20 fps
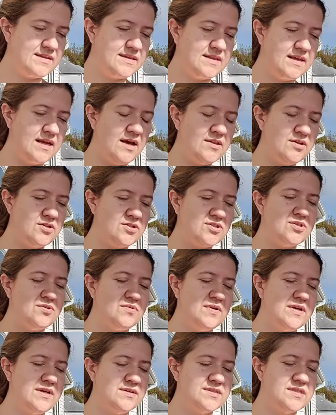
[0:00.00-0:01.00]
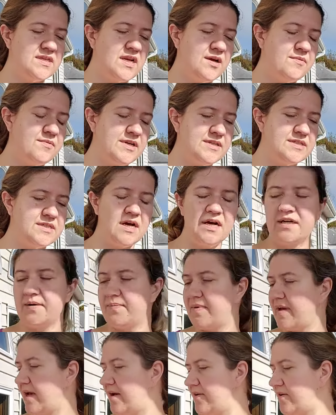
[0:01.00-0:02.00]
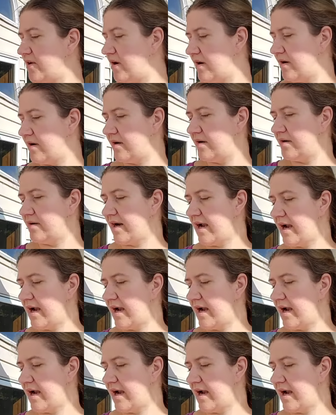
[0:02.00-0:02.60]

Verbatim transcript: the other two heels that I wanna talk about are